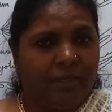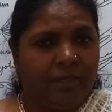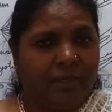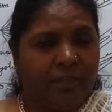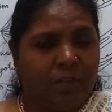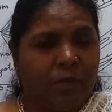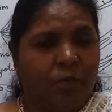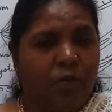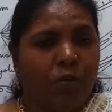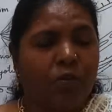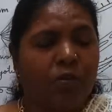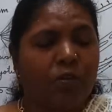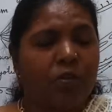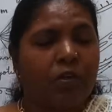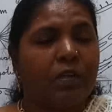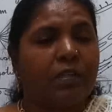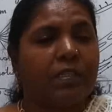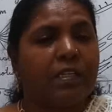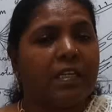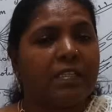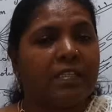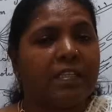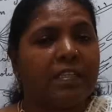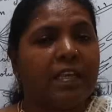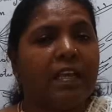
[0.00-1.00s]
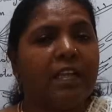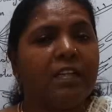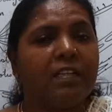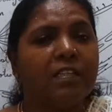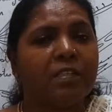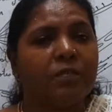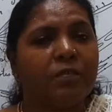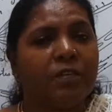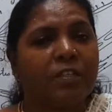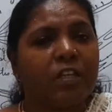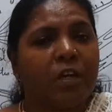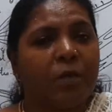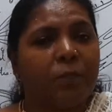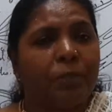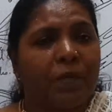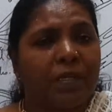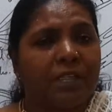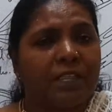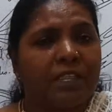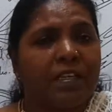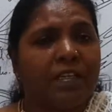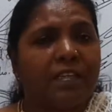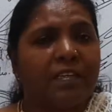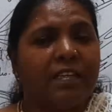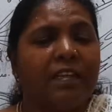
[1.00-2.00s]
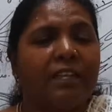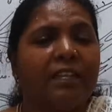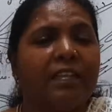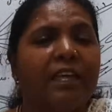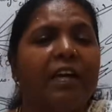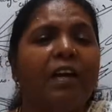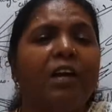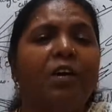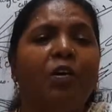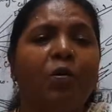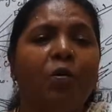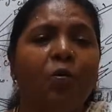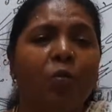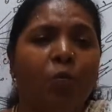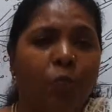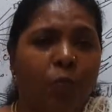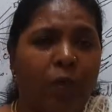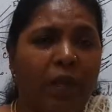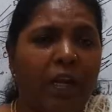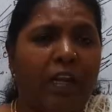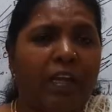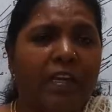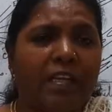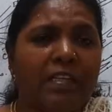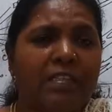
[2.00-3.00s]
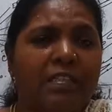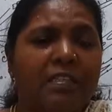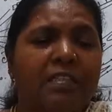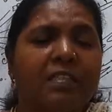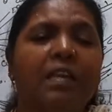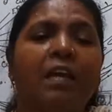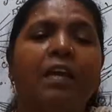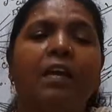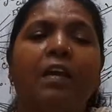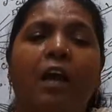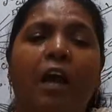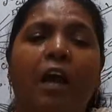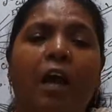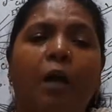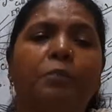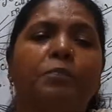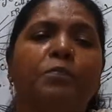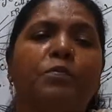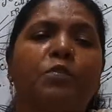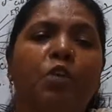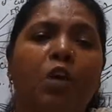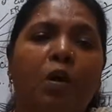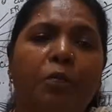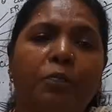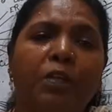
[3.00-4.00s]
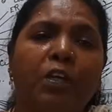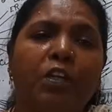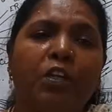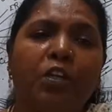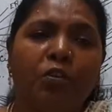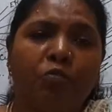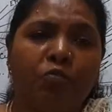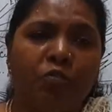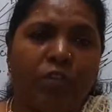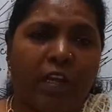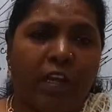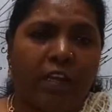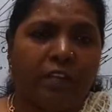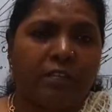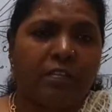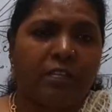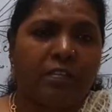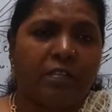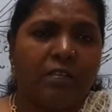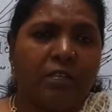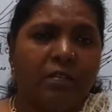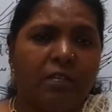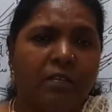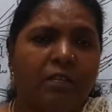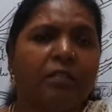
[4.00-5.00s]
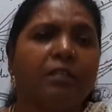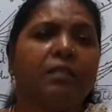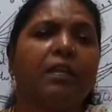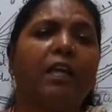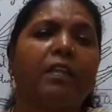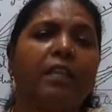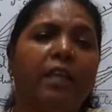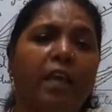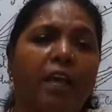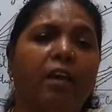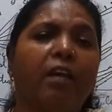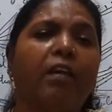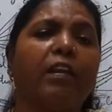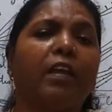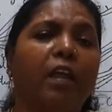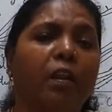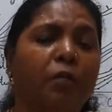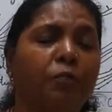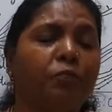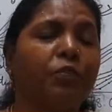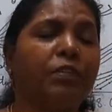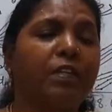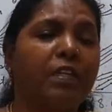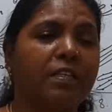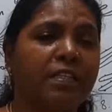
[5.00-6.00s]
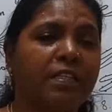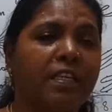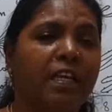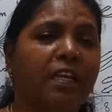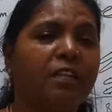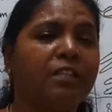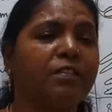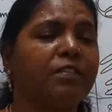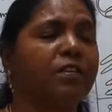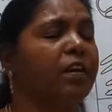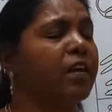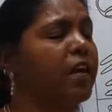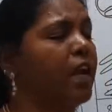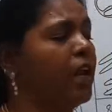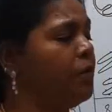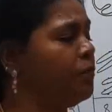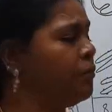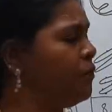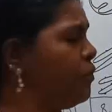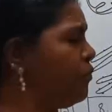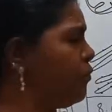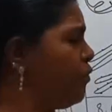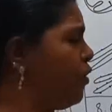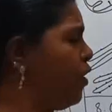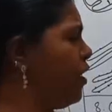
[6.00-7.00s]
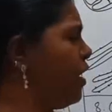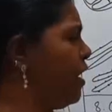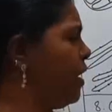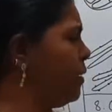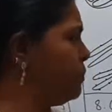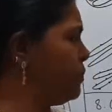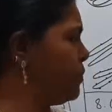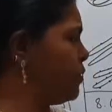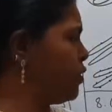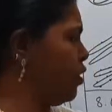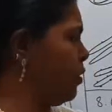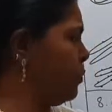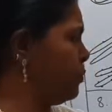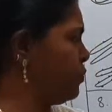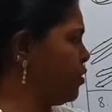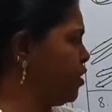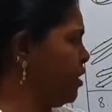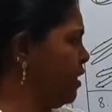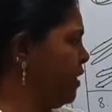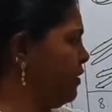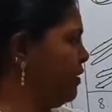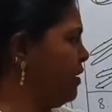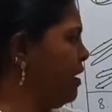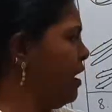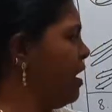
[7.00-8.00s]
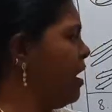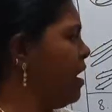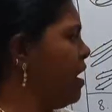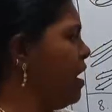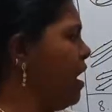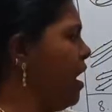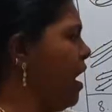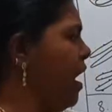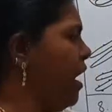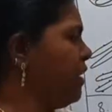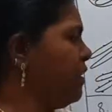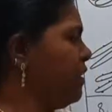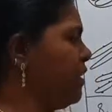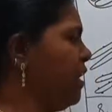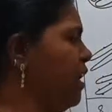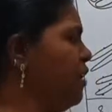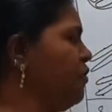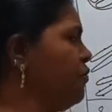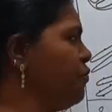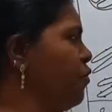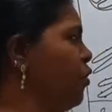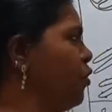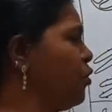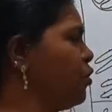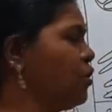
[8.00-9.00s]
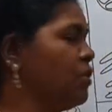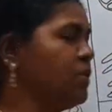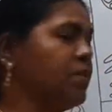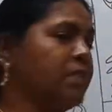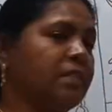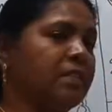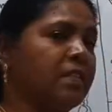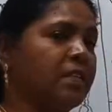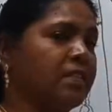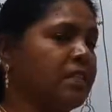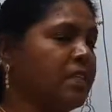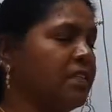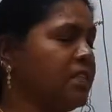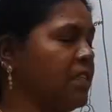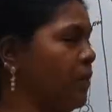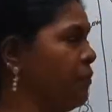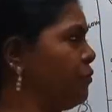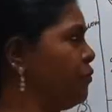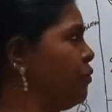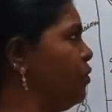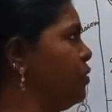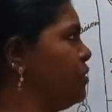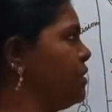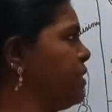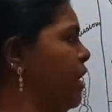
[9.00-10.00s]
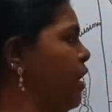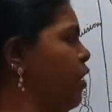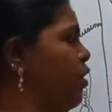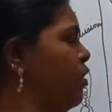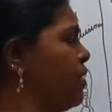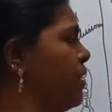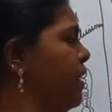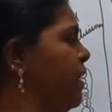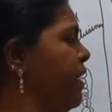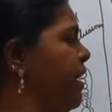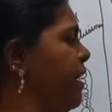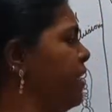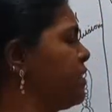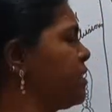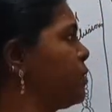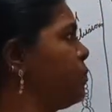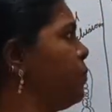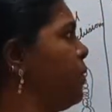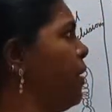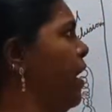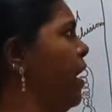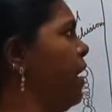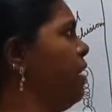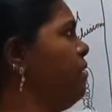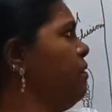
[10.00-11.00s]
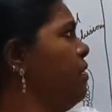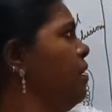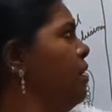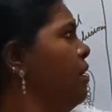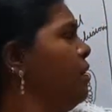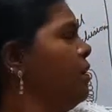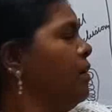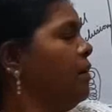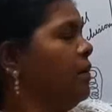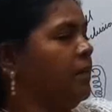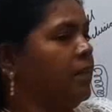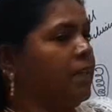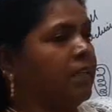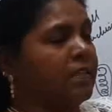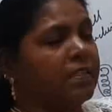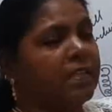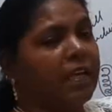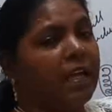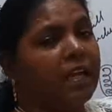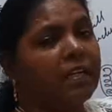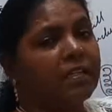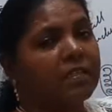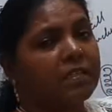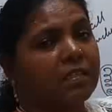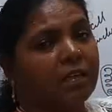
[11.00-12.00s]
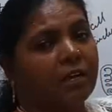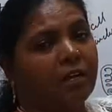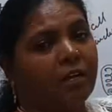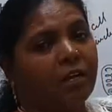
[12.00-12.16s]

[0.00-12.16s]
So the cells which are present in the villus absorb the nutrients. They are helpful. The cells are helpful for absorption. And then photosynthesis, of course I already explained. The cells